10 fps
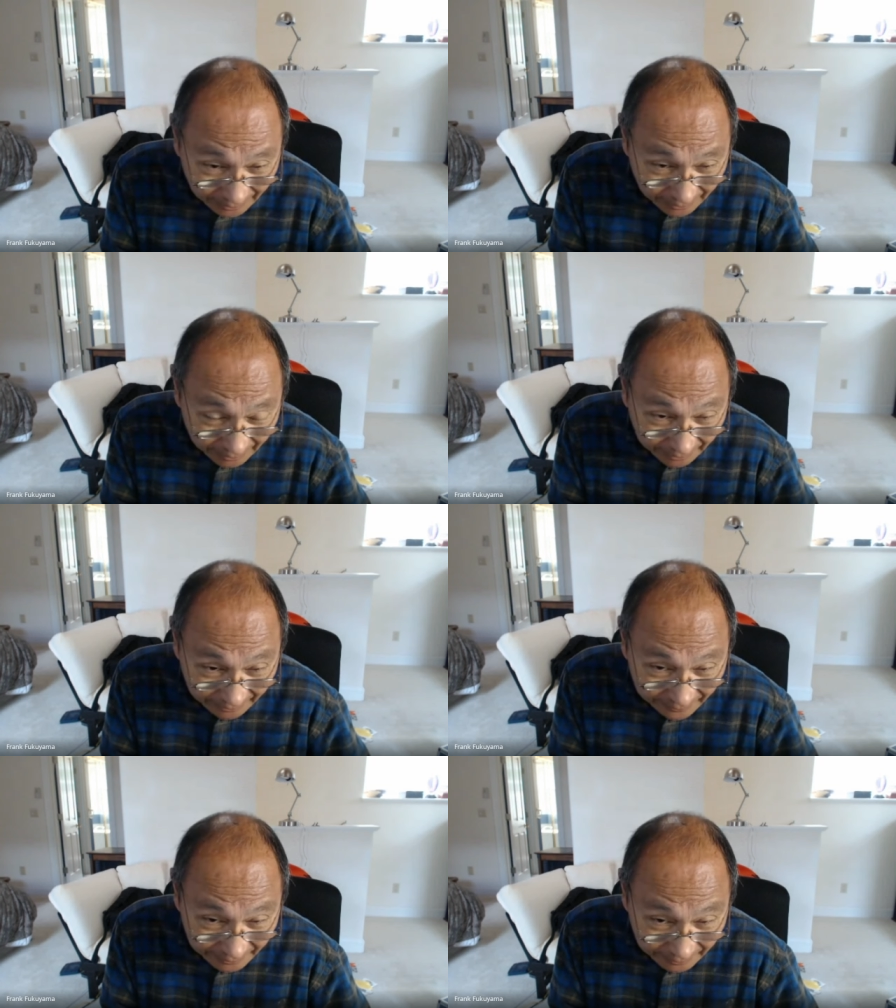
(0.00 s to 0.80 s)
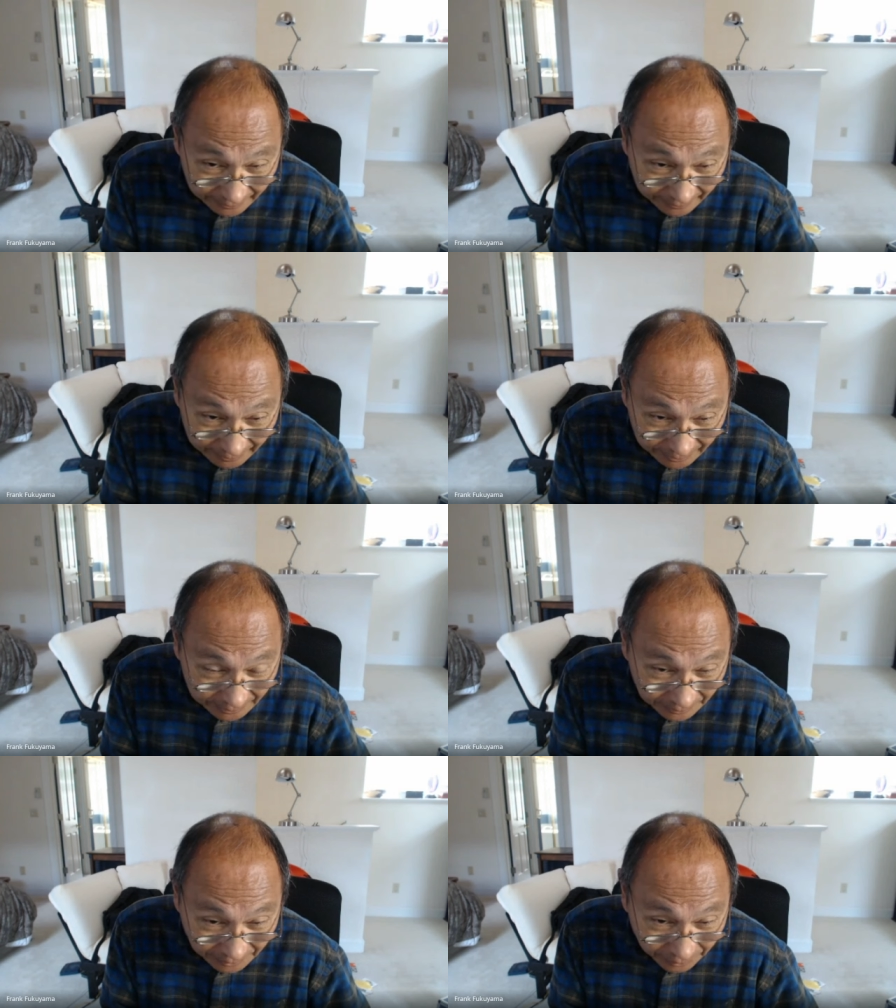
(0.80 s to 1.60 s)
And I think that
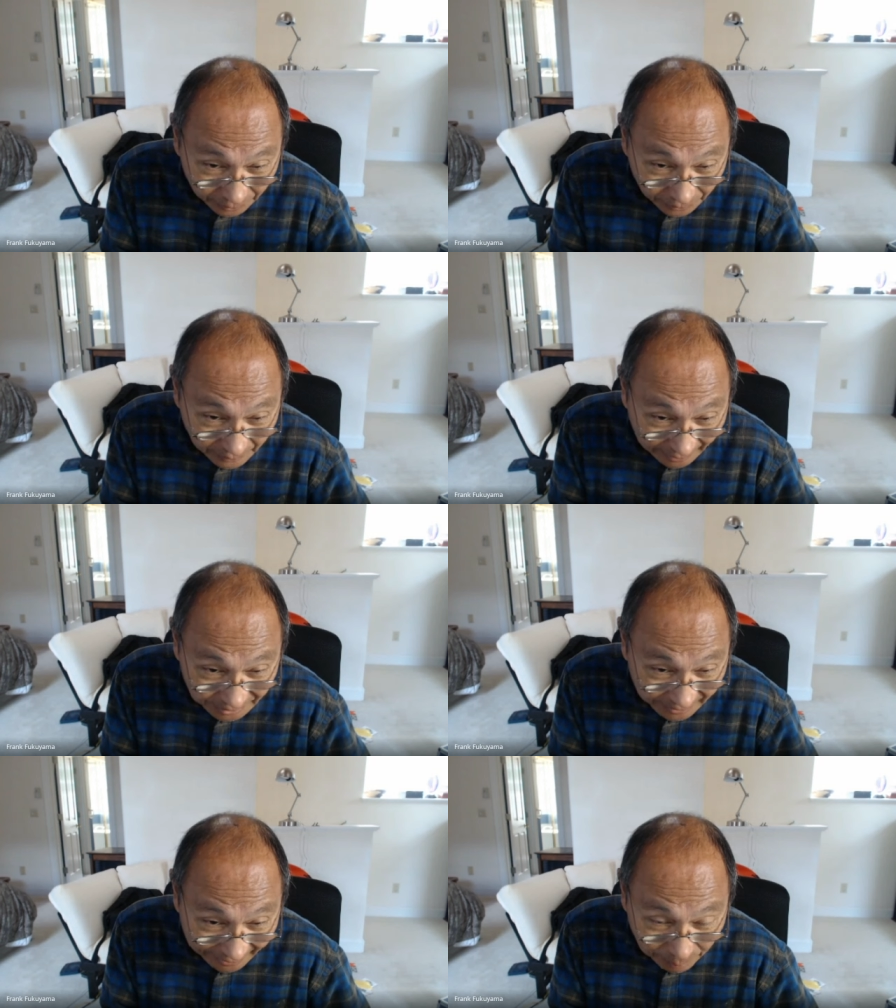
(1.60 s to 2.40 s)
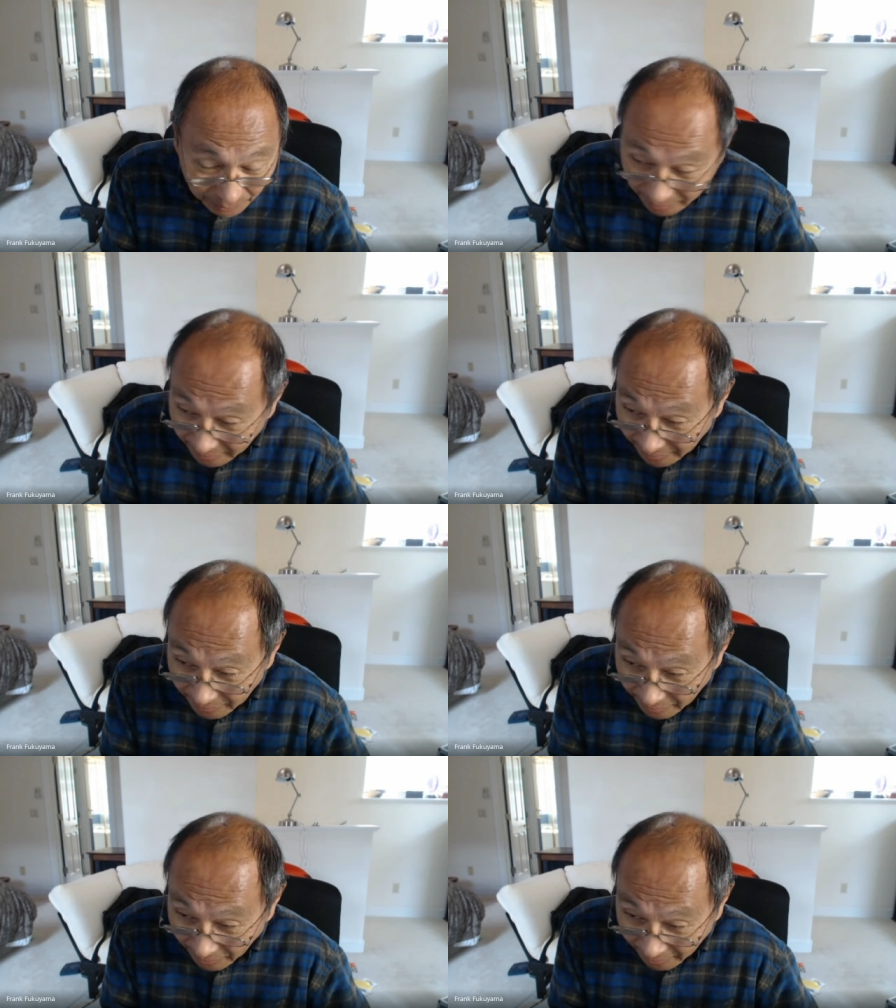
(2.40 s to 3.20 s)
you know that's happened
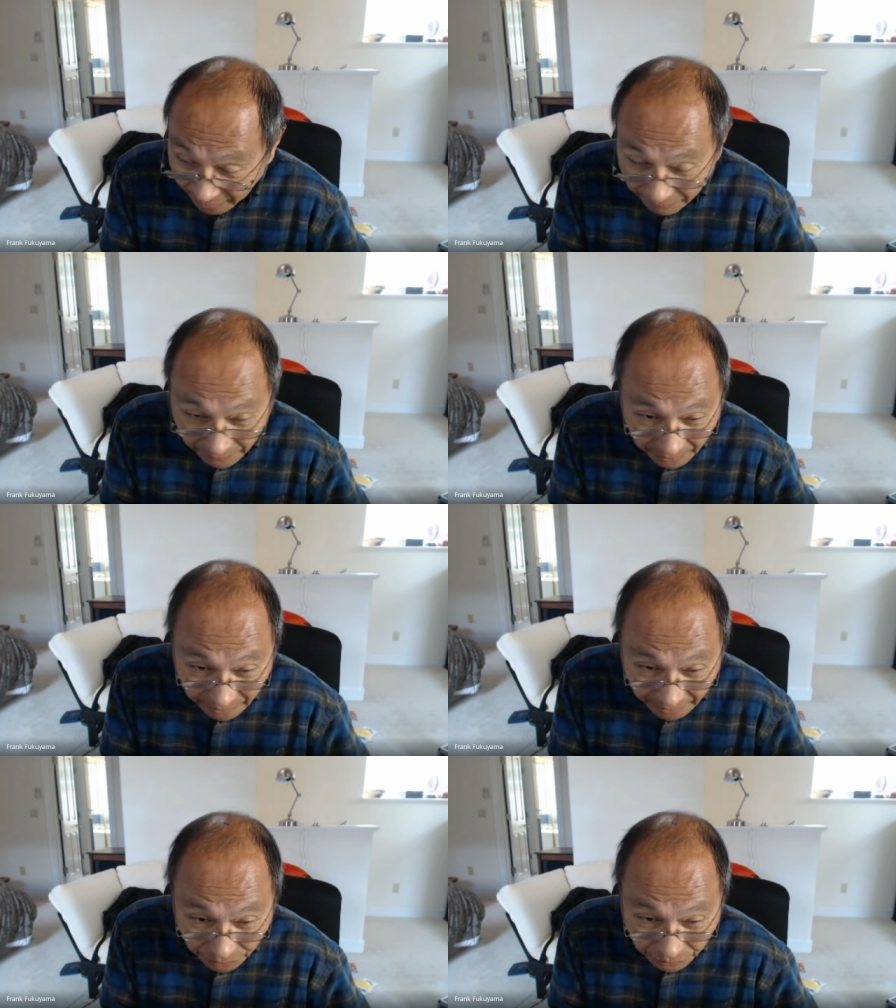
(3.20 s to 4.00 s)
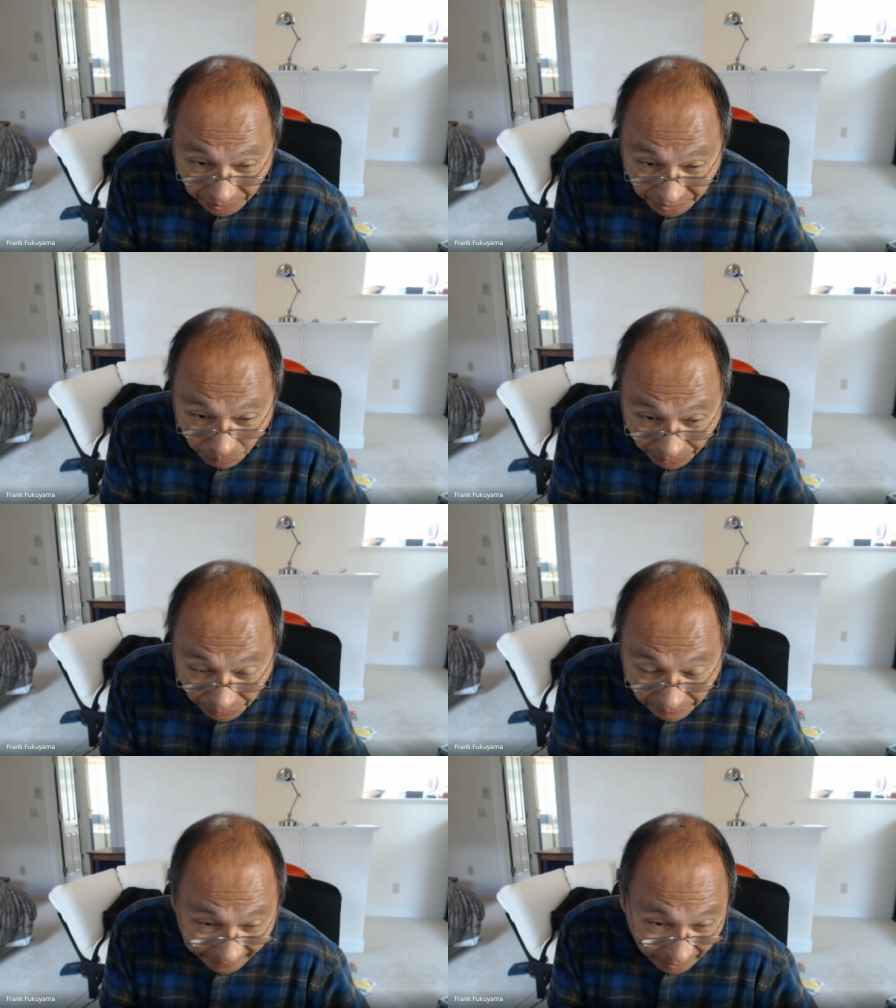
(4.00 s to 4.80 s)
in a lot of the countries where
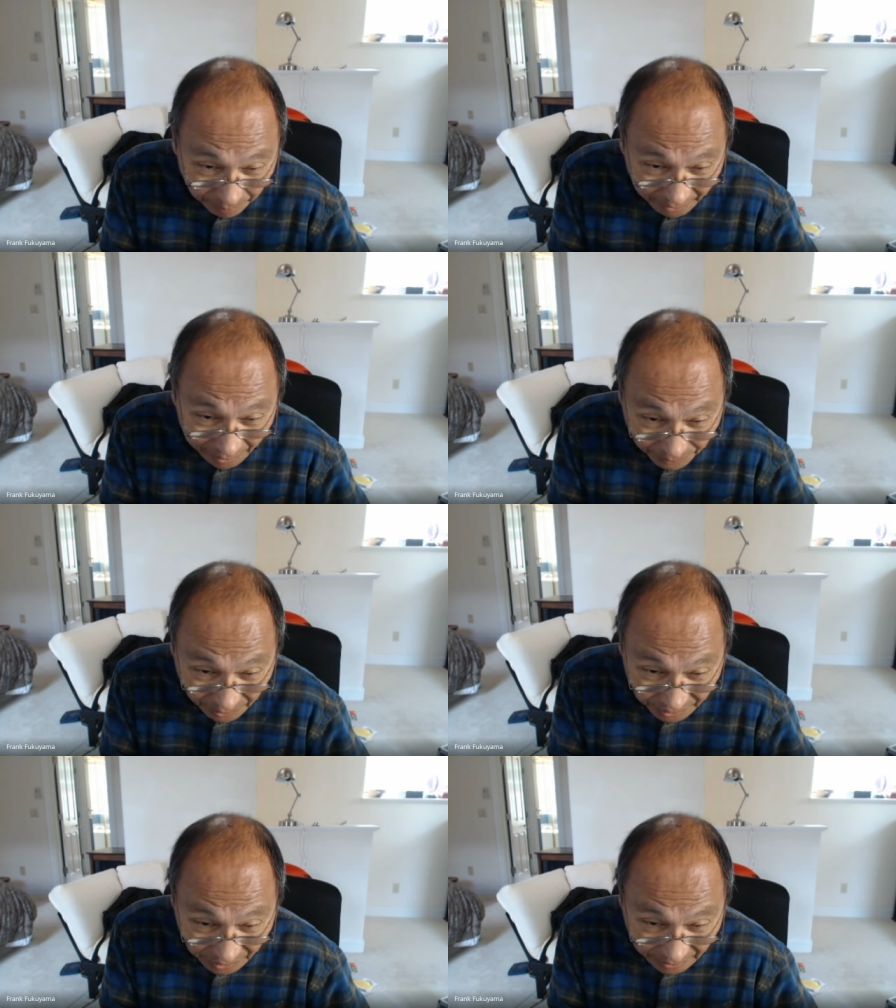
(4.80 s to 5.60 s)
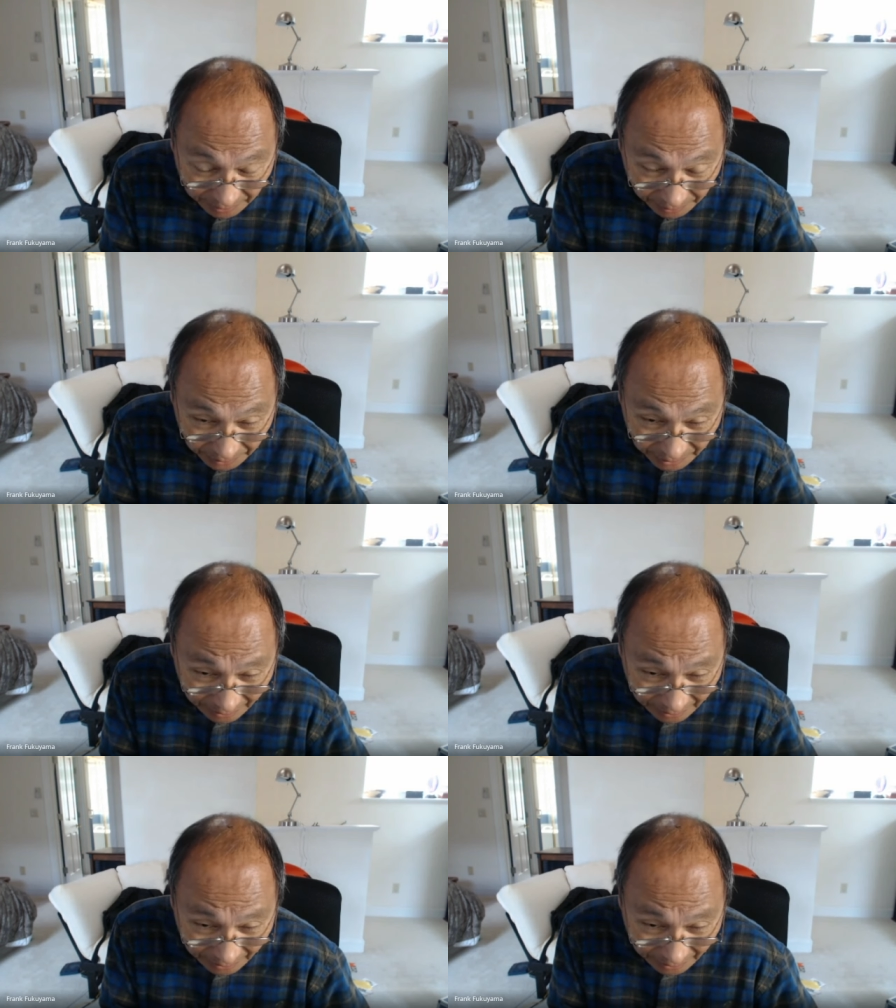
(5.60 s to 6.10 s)
you've had populist leaders.